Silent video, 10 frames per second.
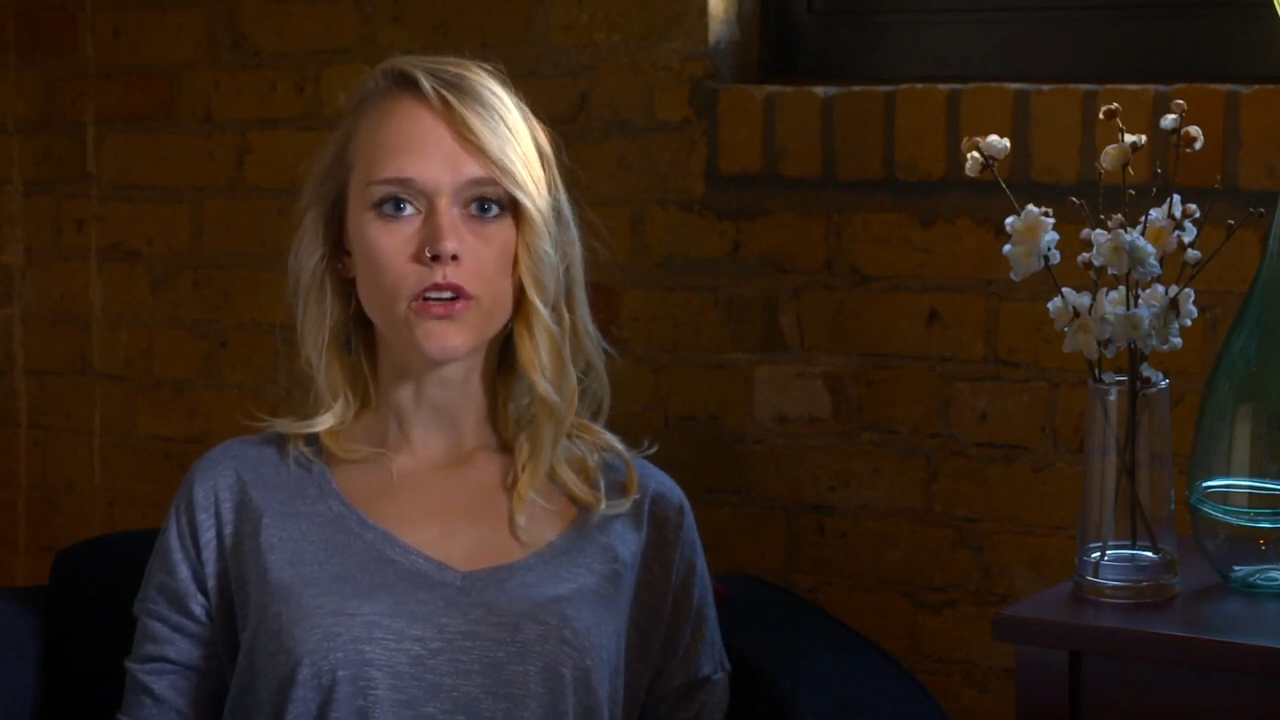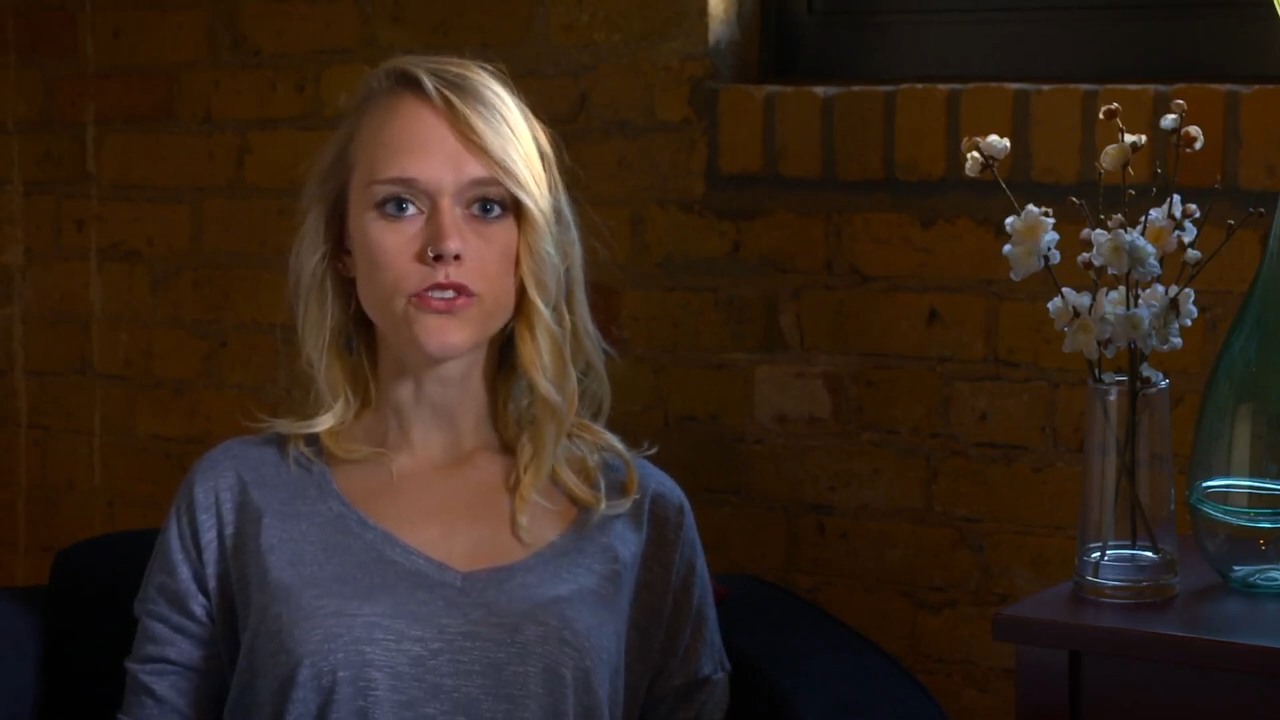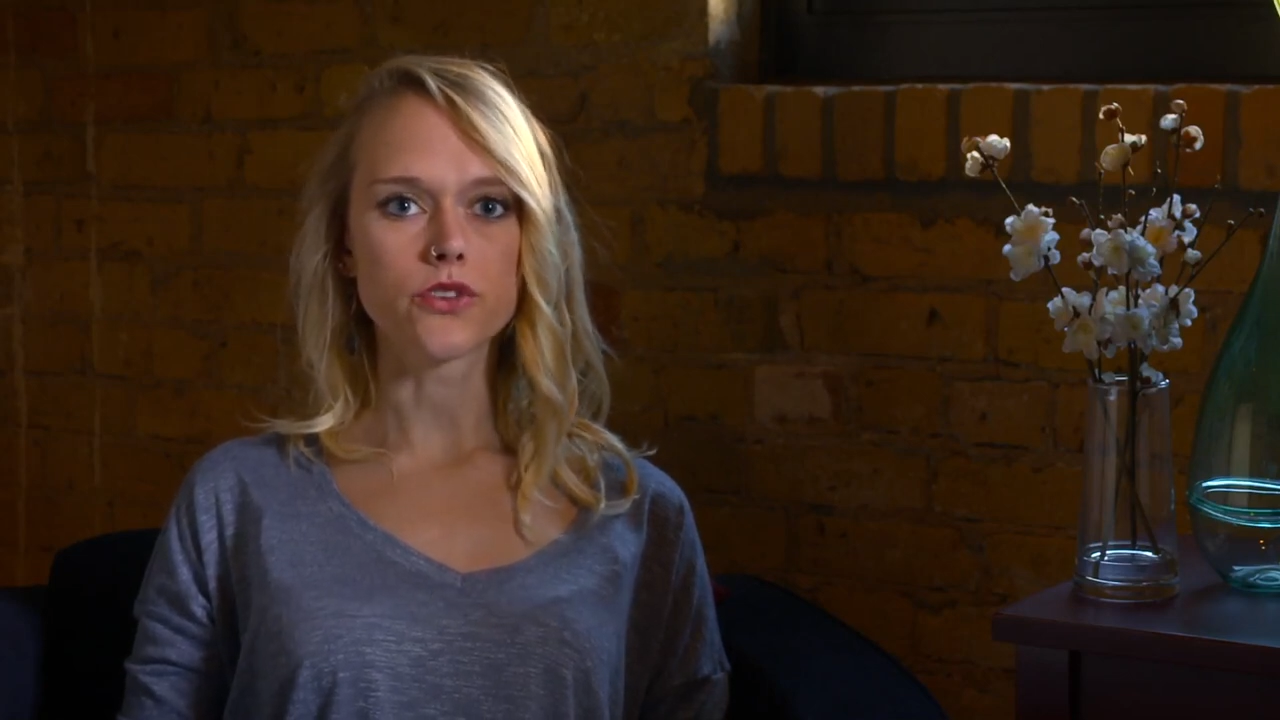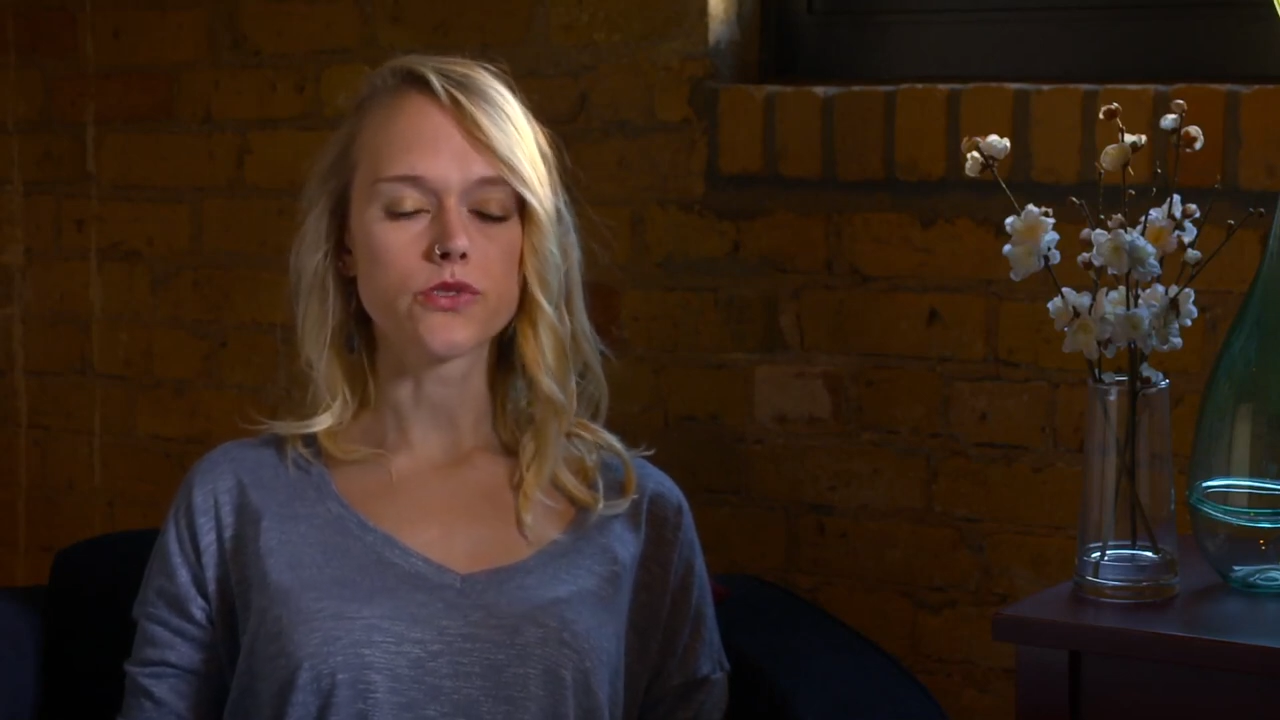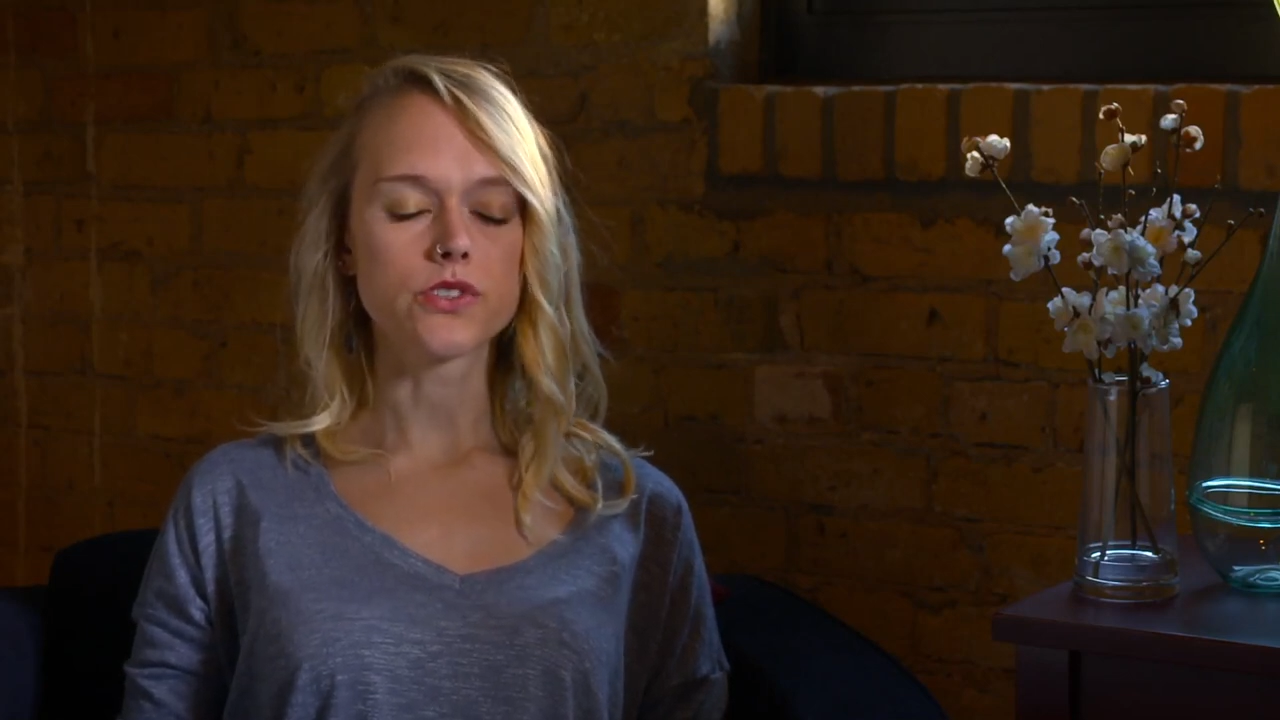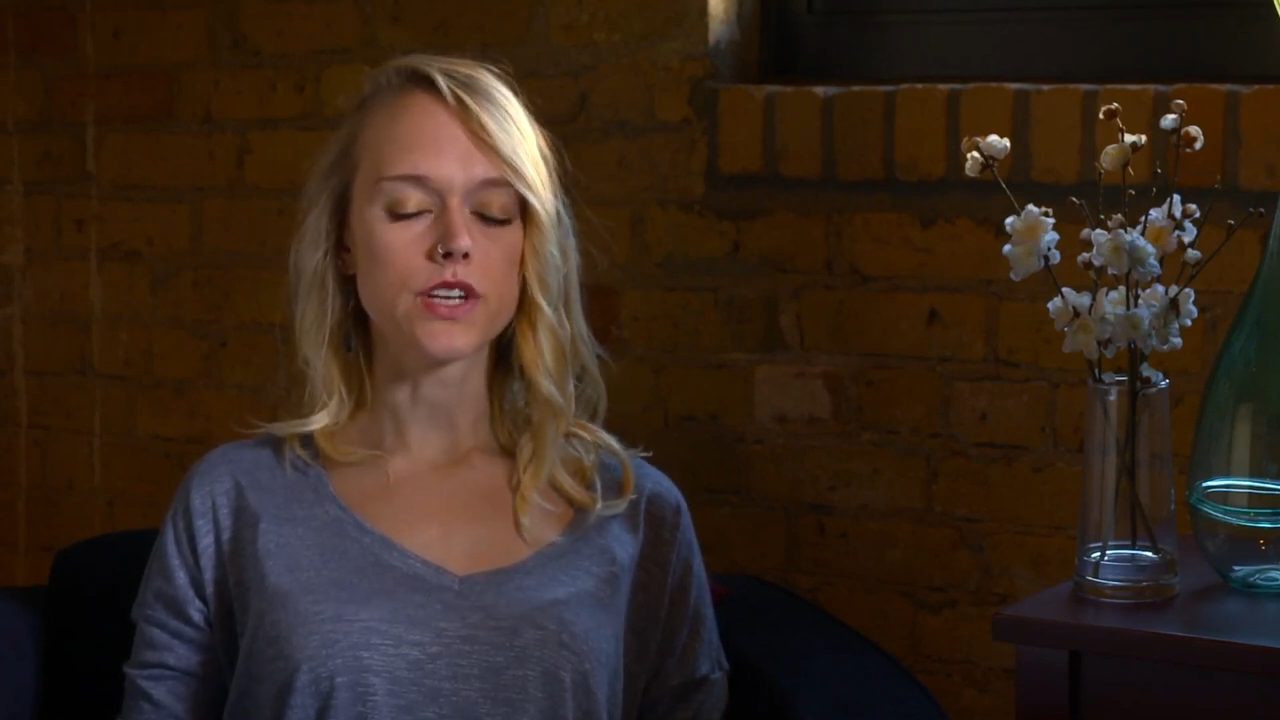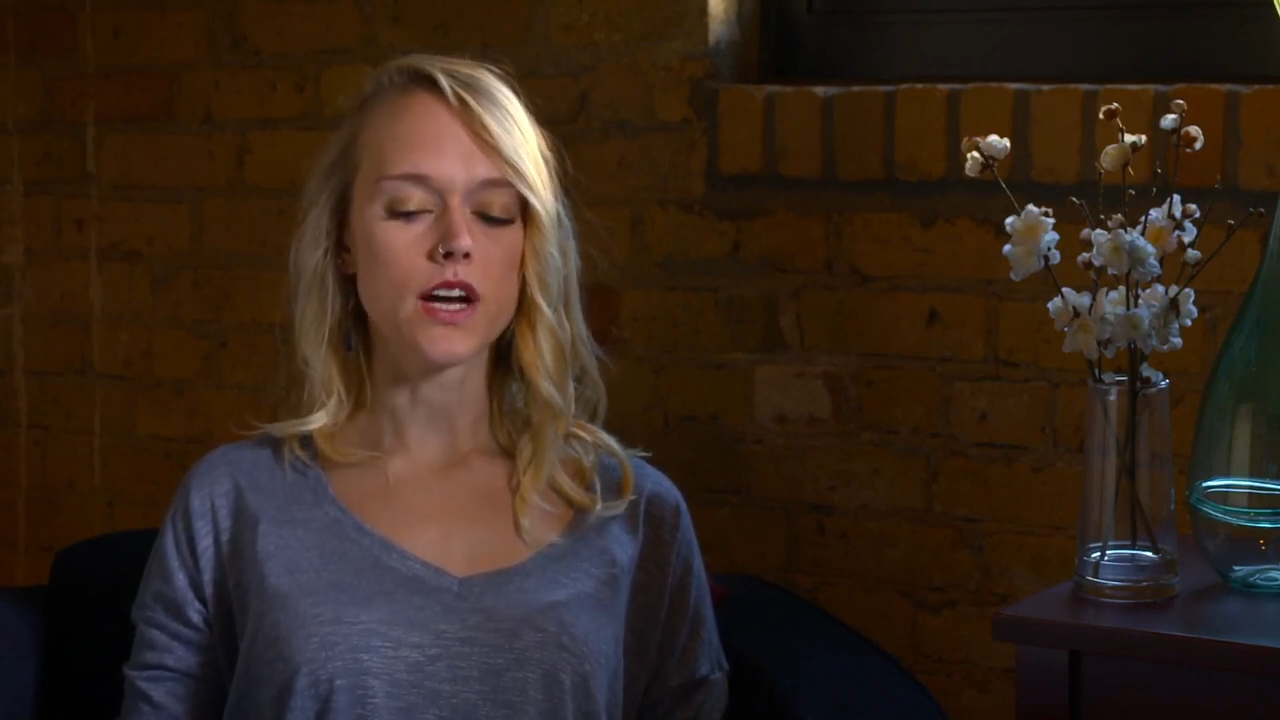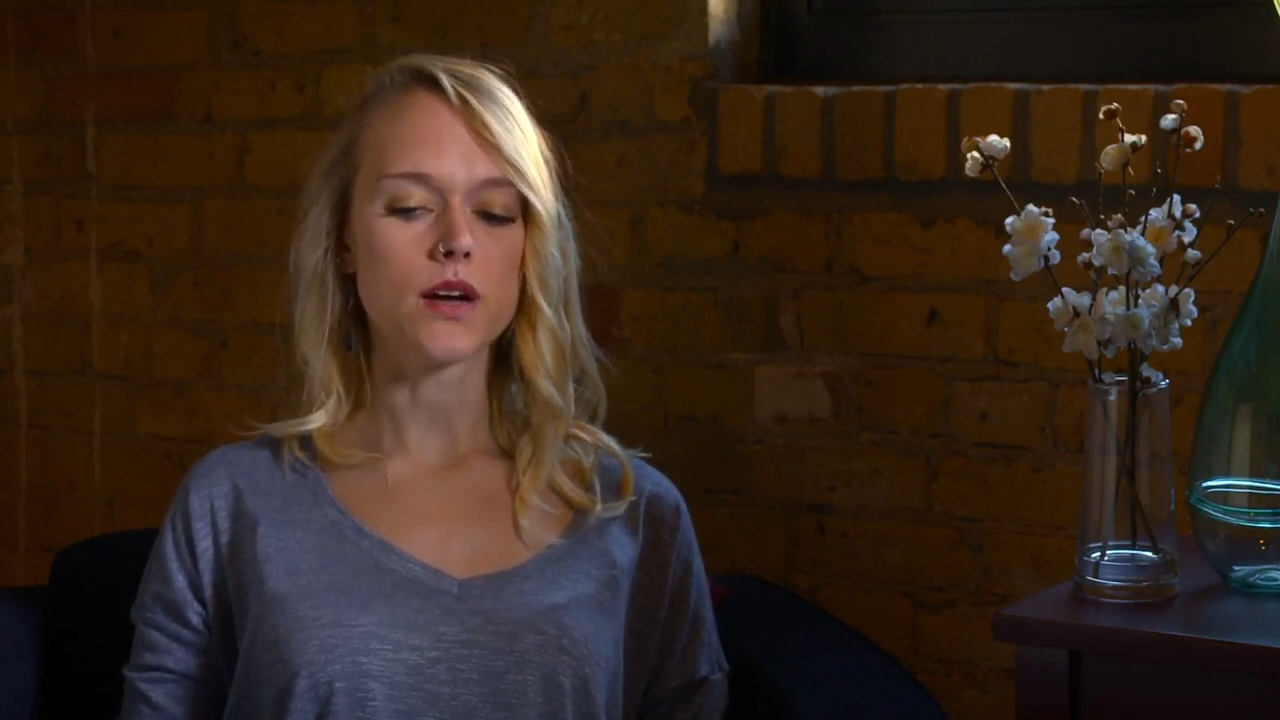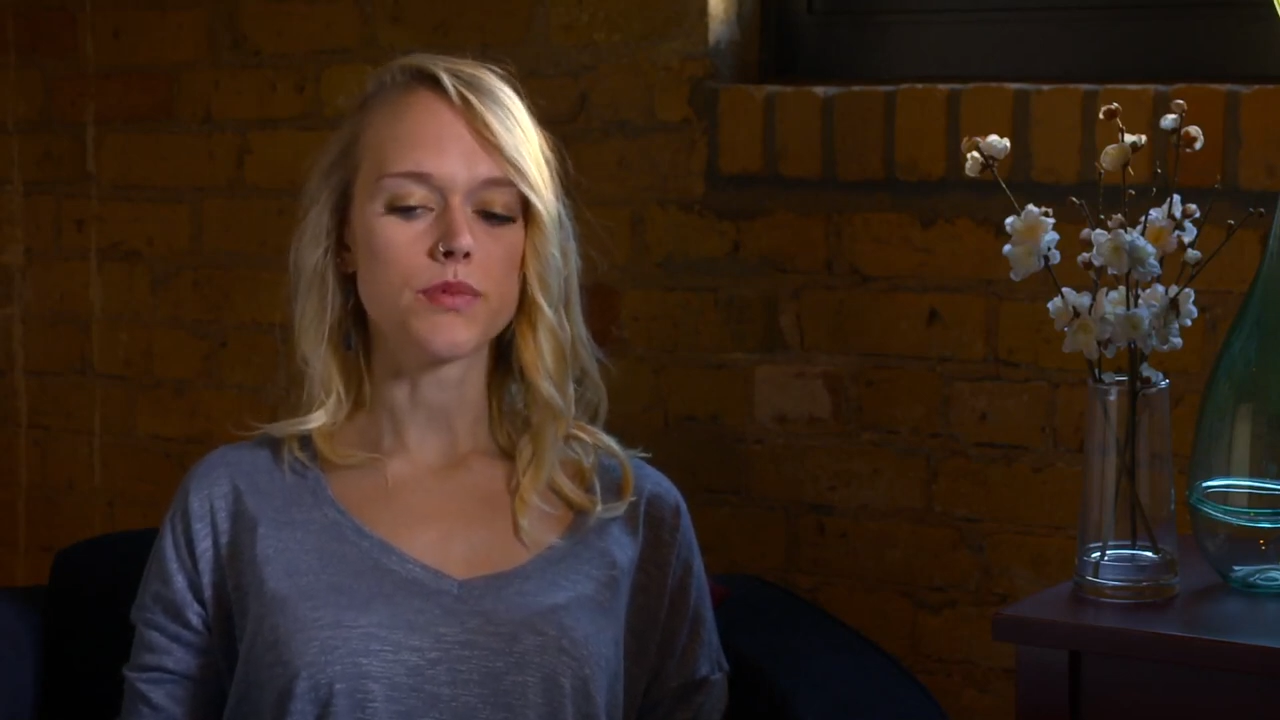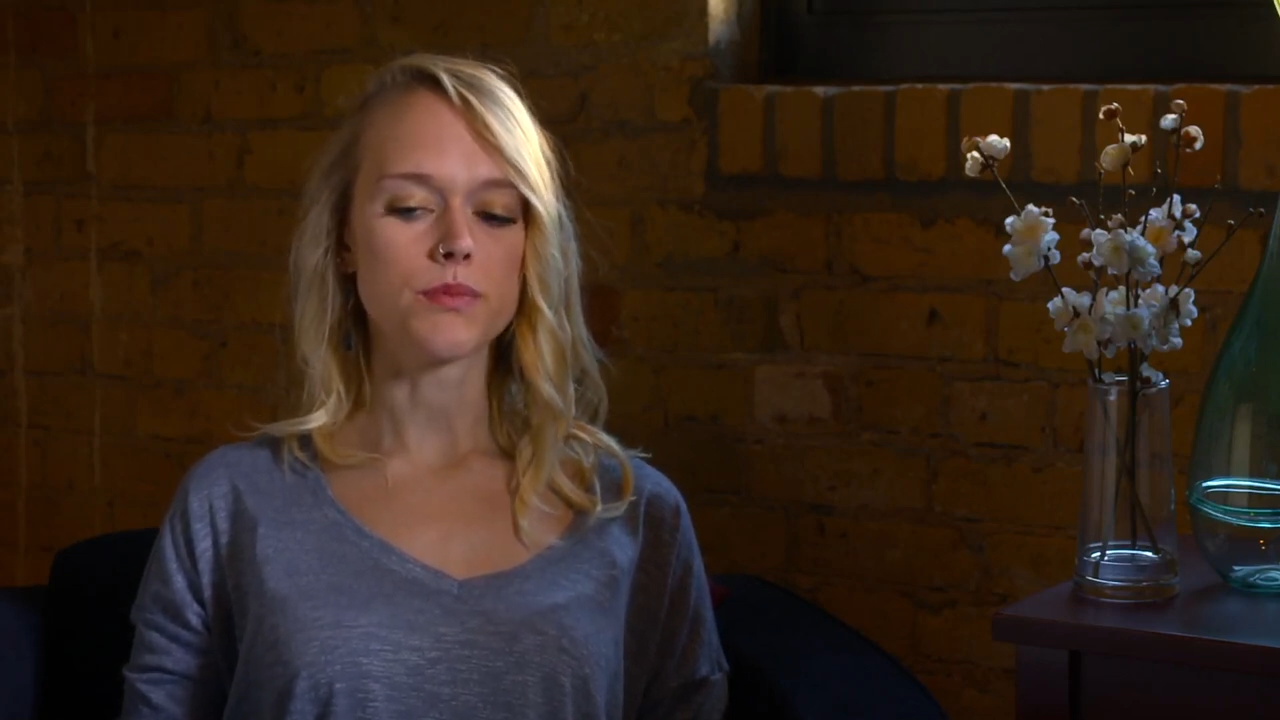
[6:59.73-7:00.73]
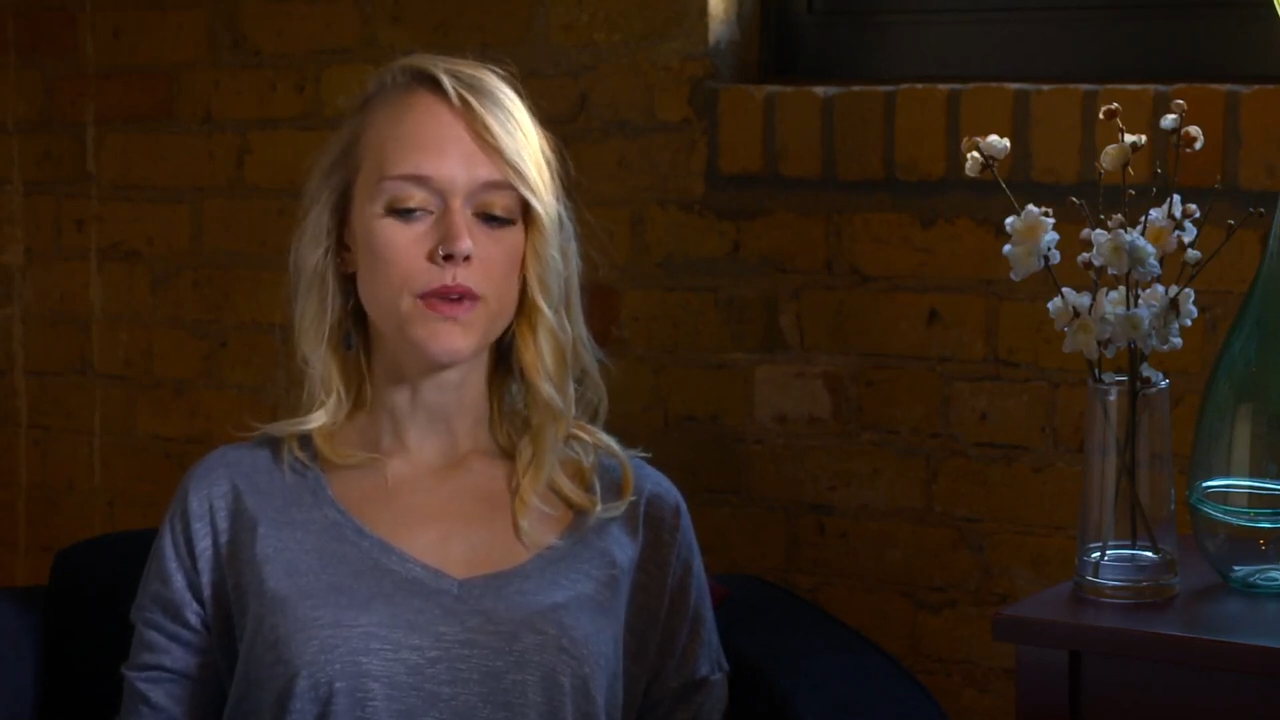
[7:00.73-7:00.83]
also stop.